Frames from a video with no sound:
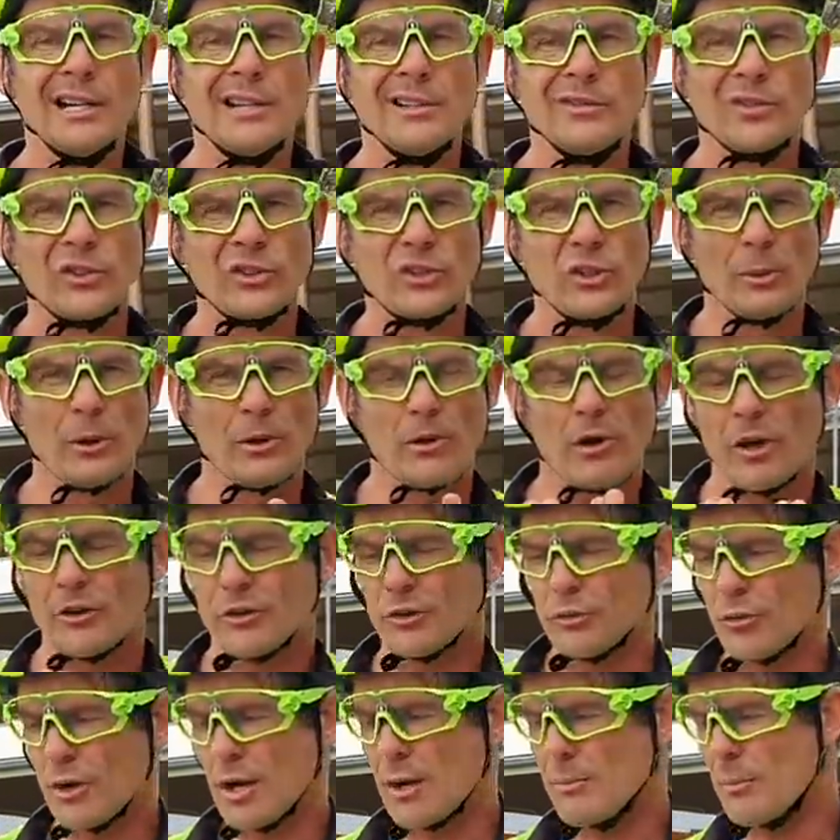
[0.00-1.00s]
Still be right to
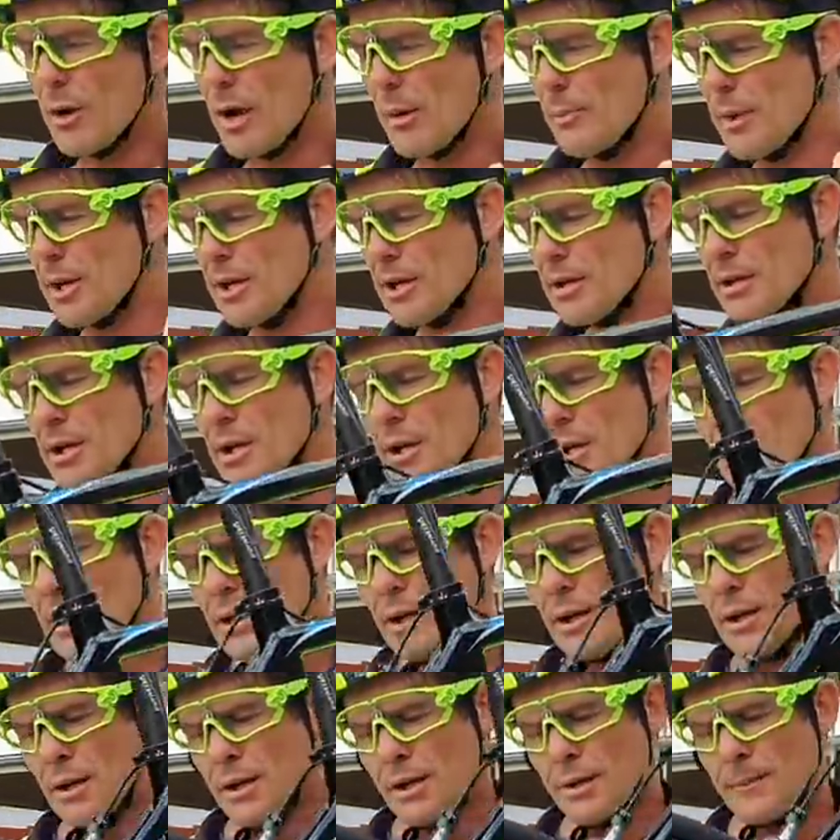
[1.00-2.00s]
ride, in my opinion.
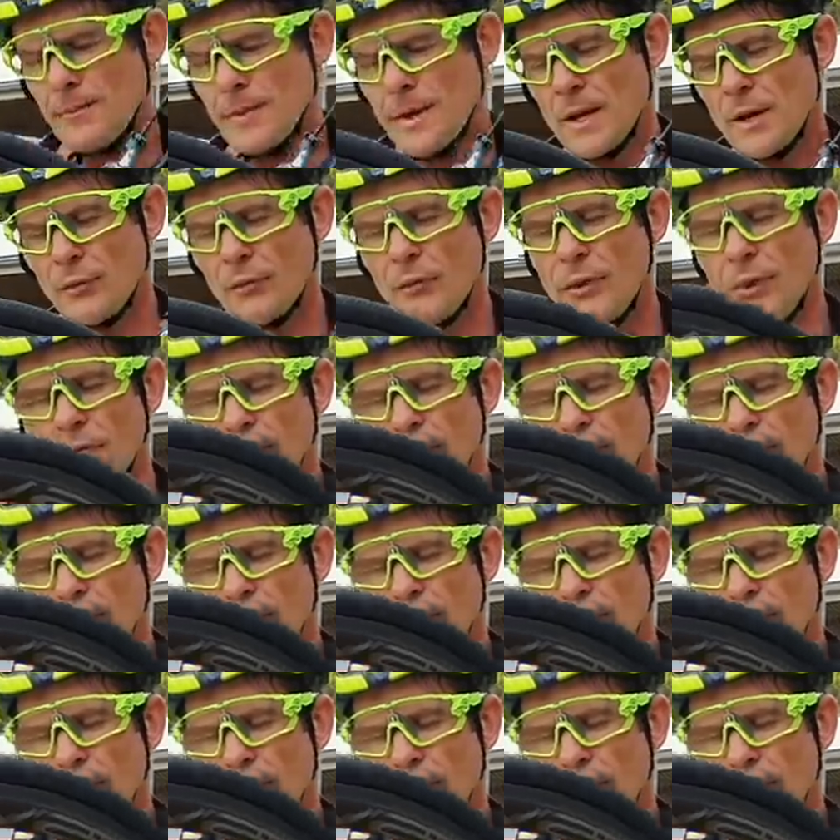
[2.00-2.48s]
Fifth